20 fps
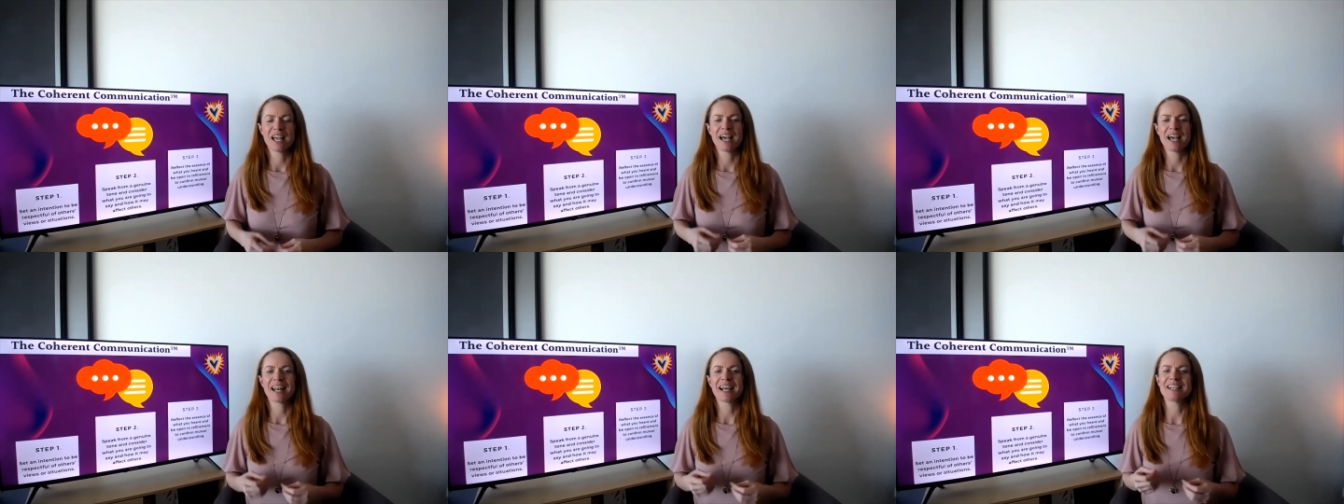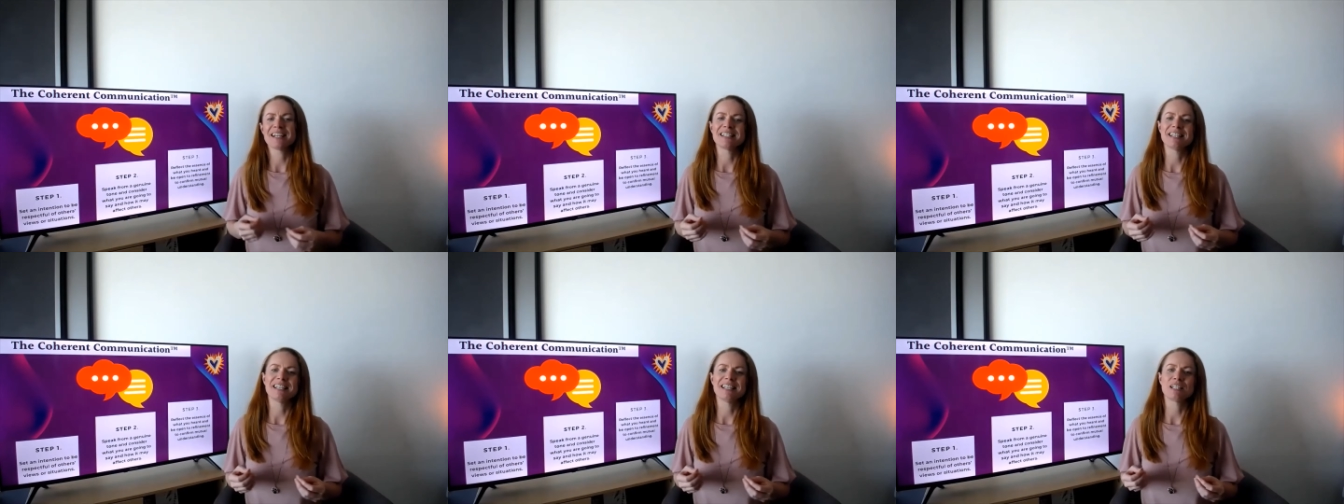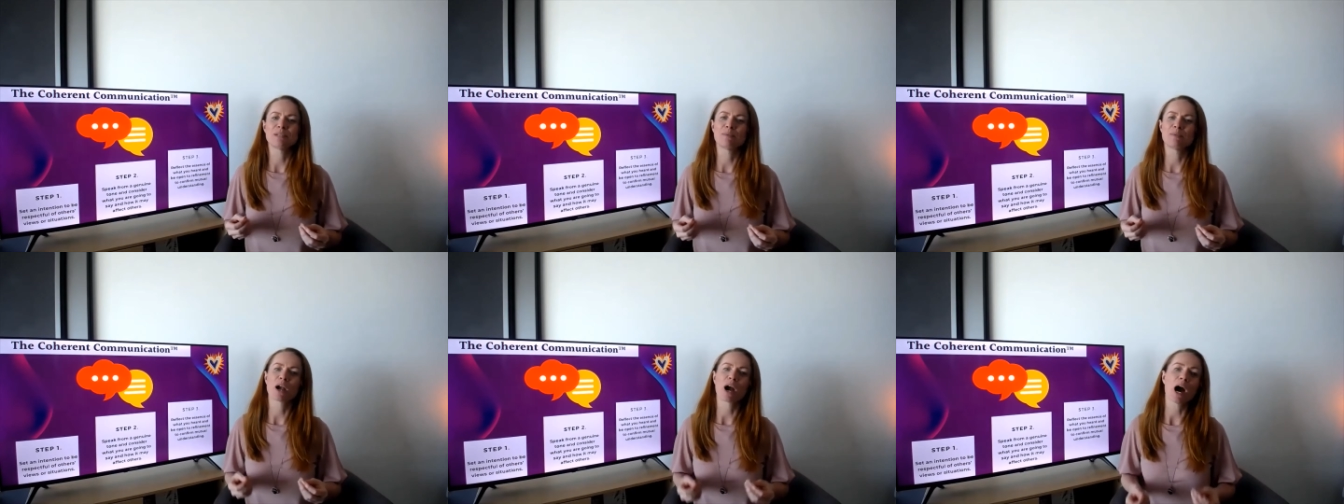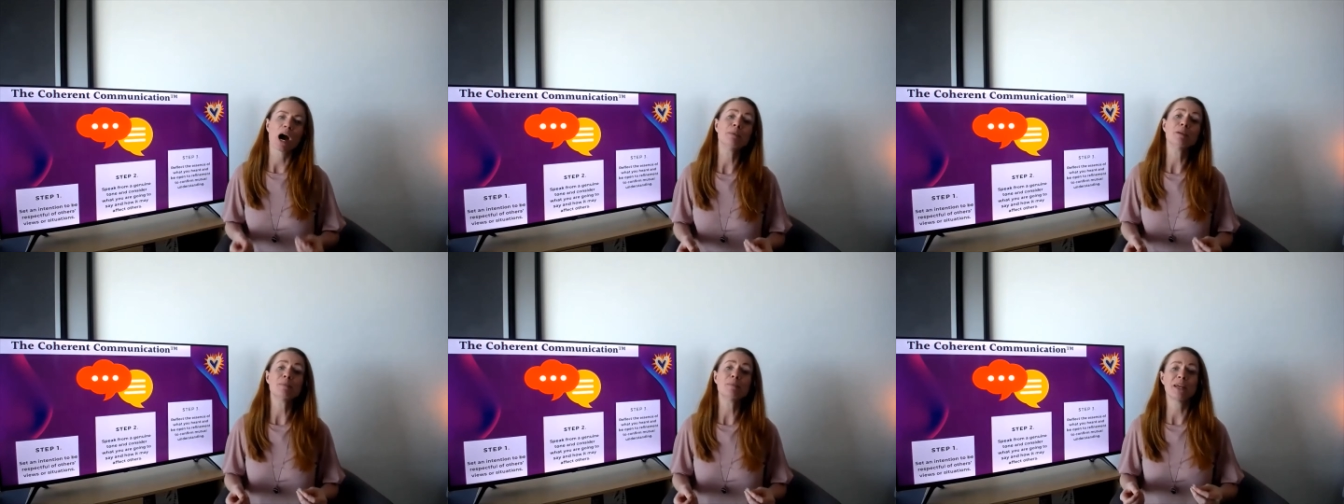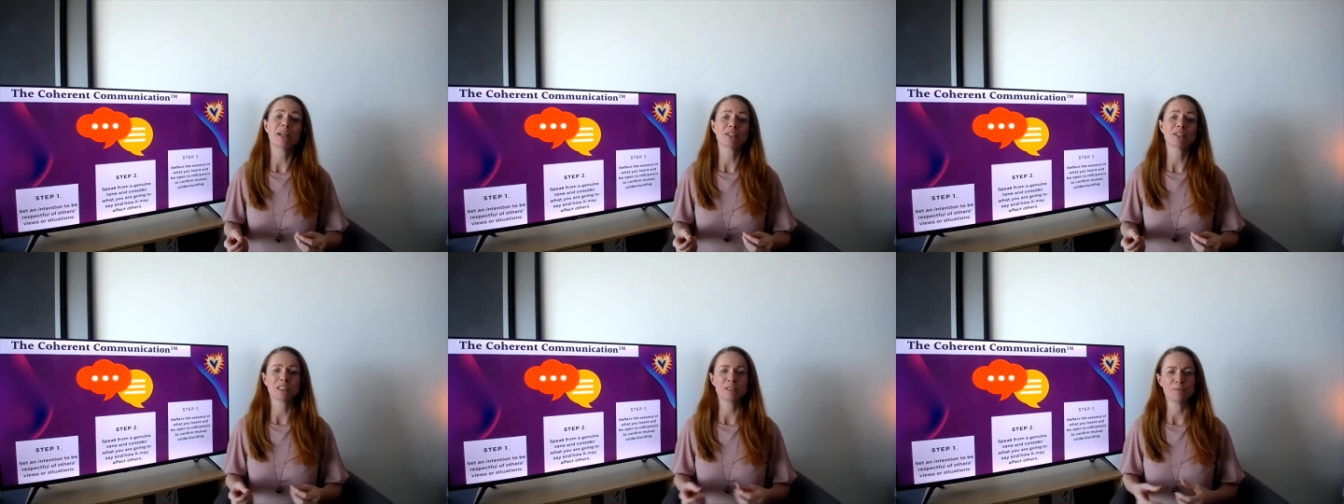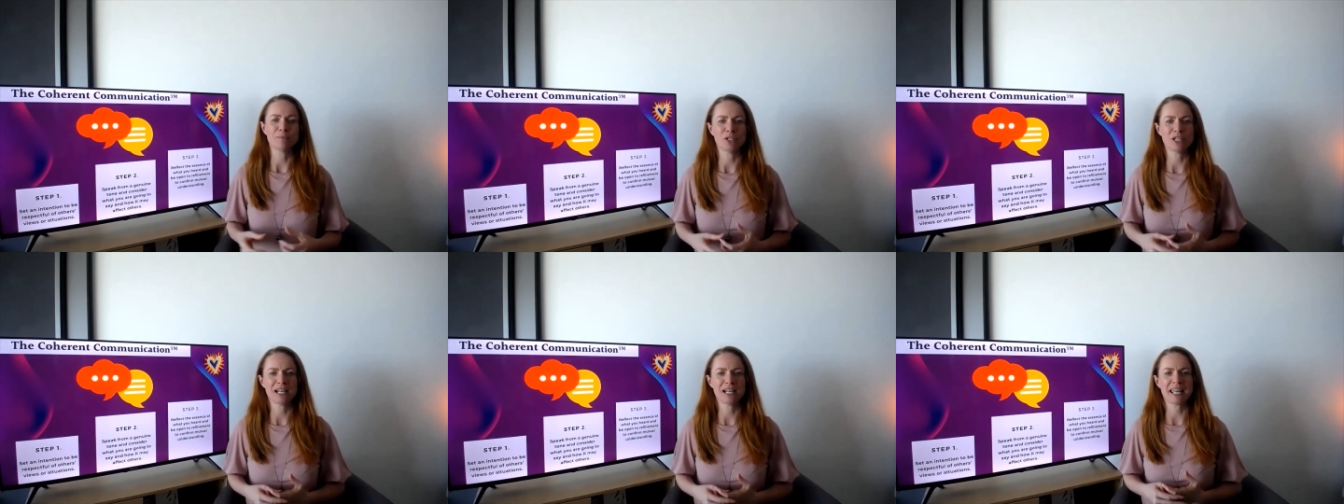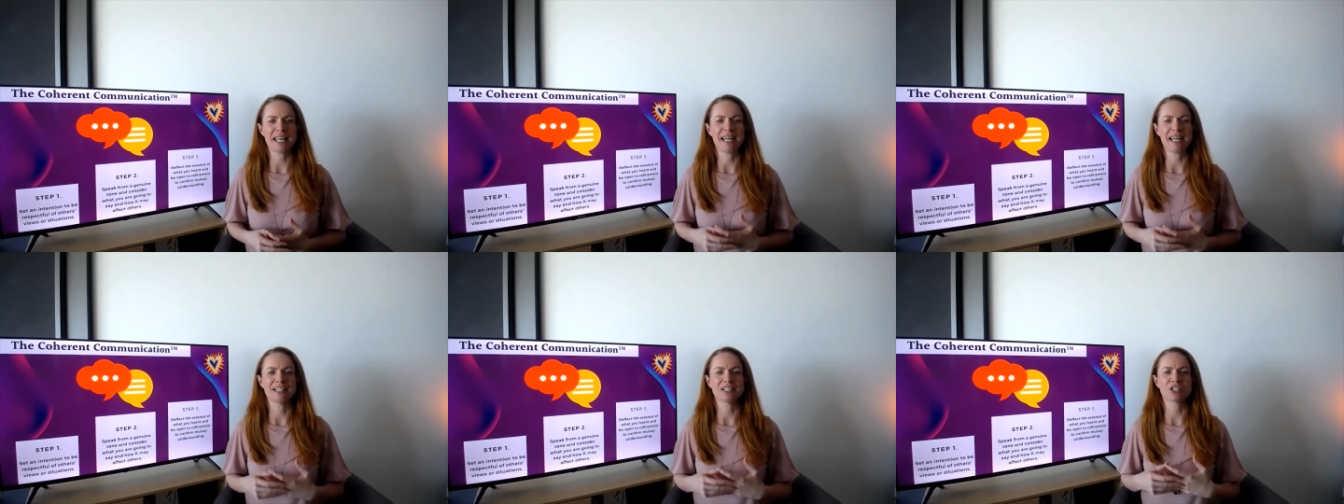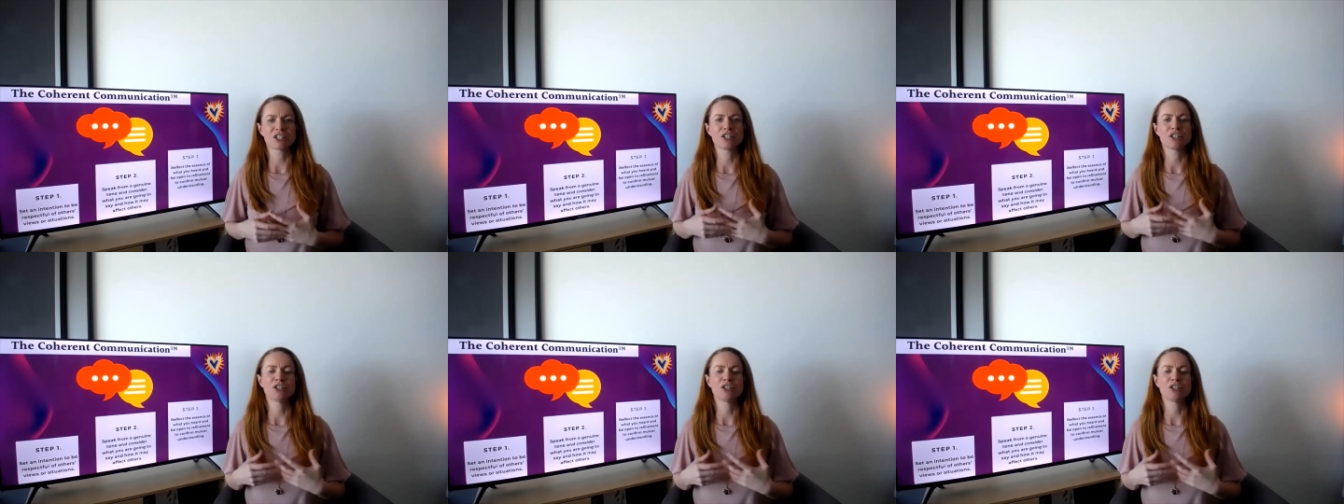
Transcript: And I say to become a better communicator,